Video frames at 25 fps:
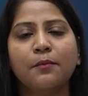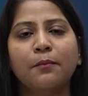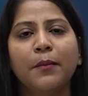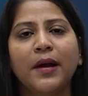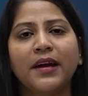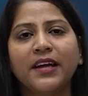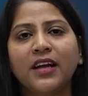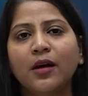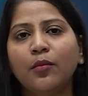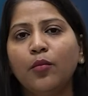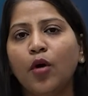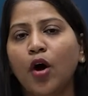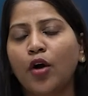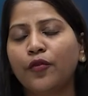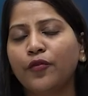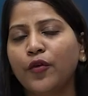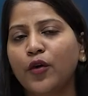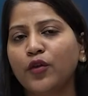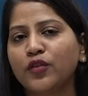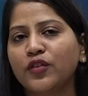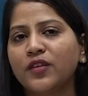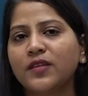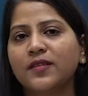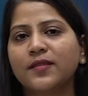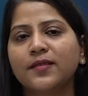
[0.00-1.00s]

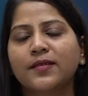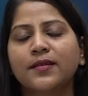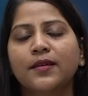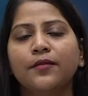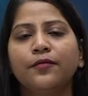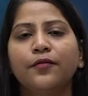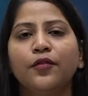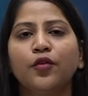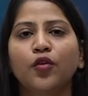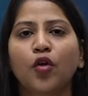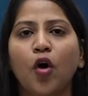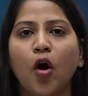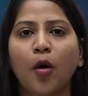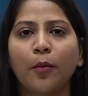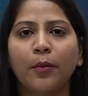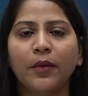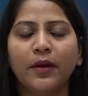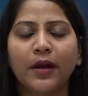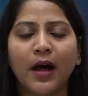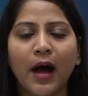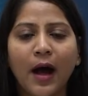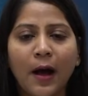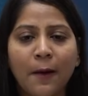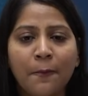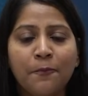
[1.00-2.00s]
Metamorphosis is a
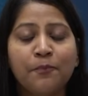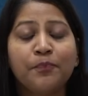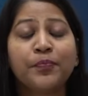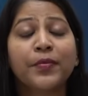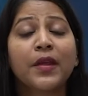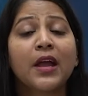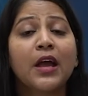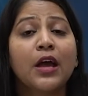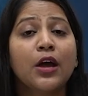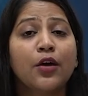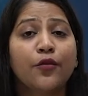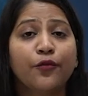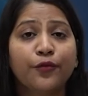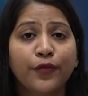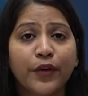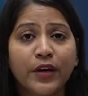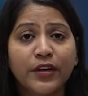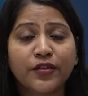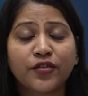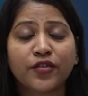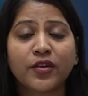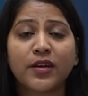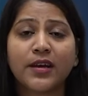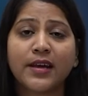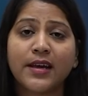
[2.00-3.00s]
phenomena
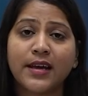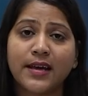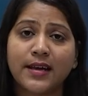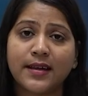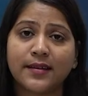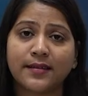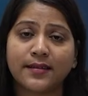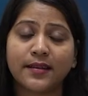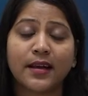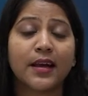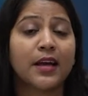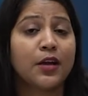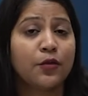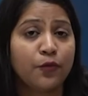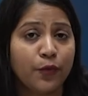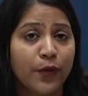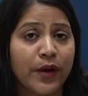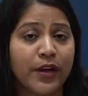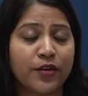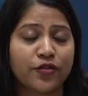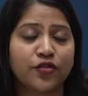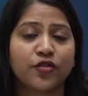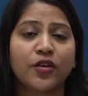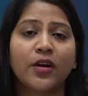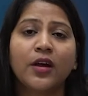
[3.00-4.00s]
which is in
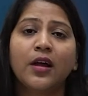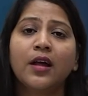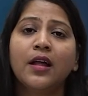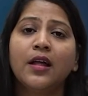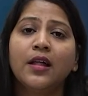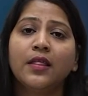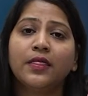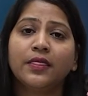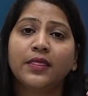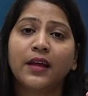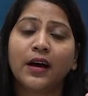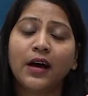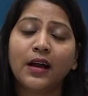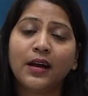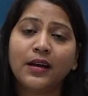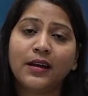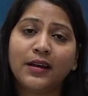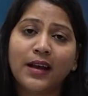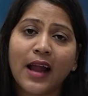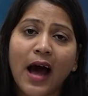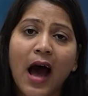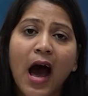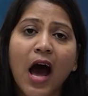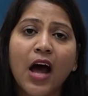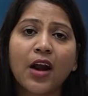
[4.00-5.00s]
which the
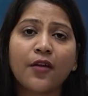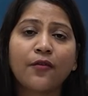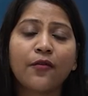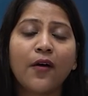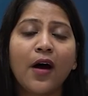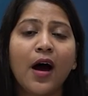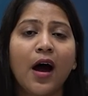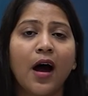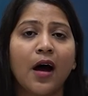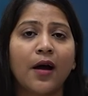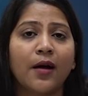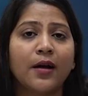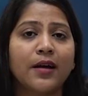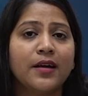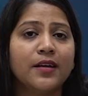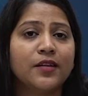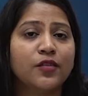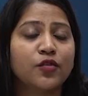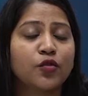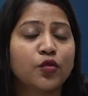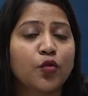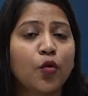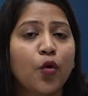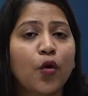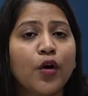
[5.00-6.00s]
larva
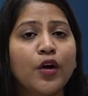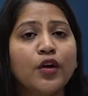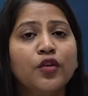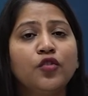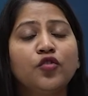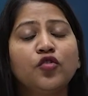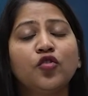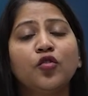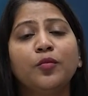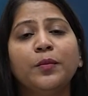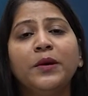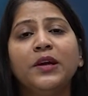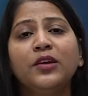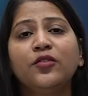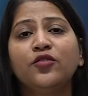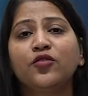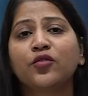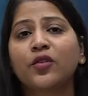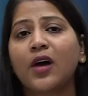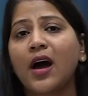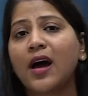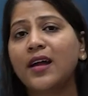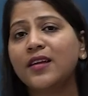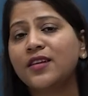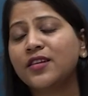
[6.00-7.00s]
is going to be
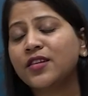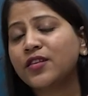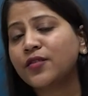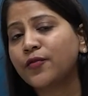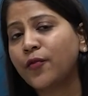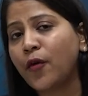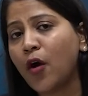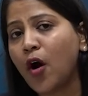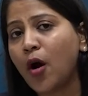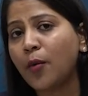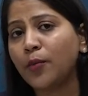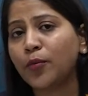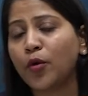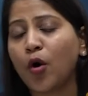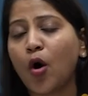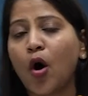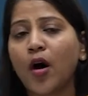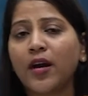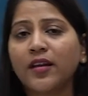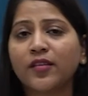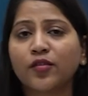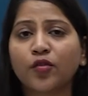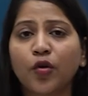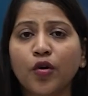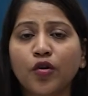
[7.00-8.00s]
transformed
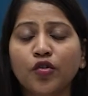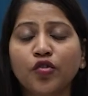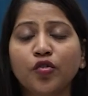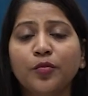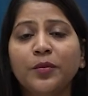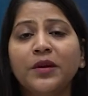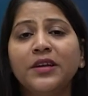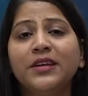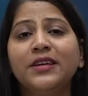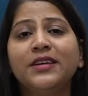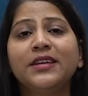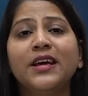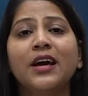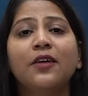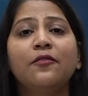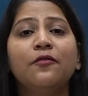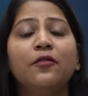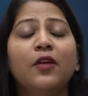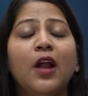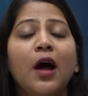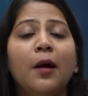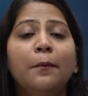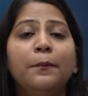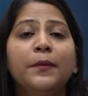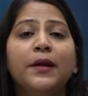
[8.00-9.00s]
or is going to be
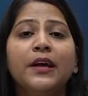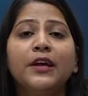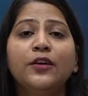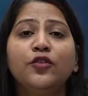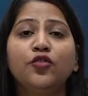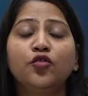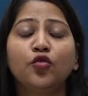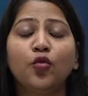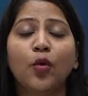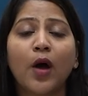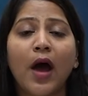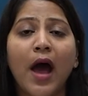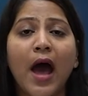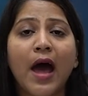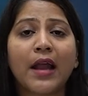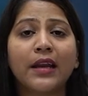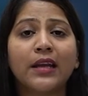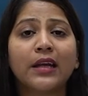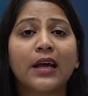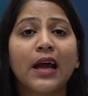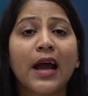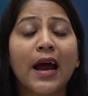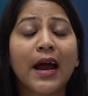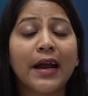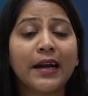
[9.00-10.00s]
developed into
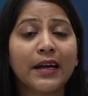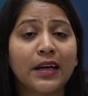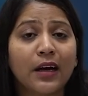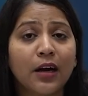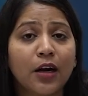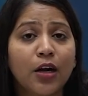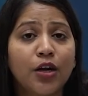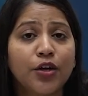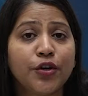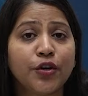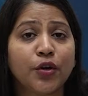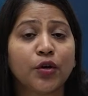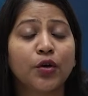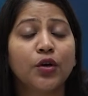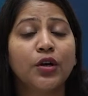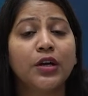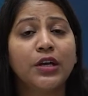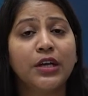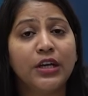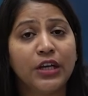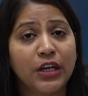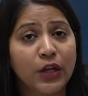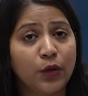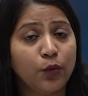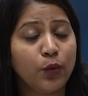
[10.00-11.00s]
an adult
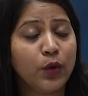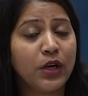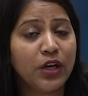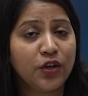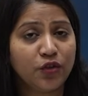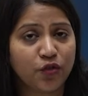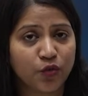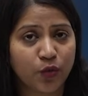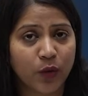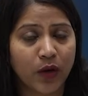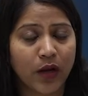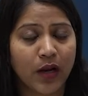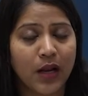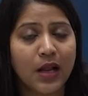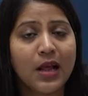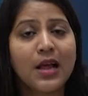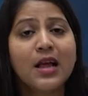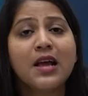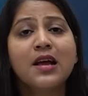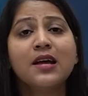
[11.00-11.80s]
individual.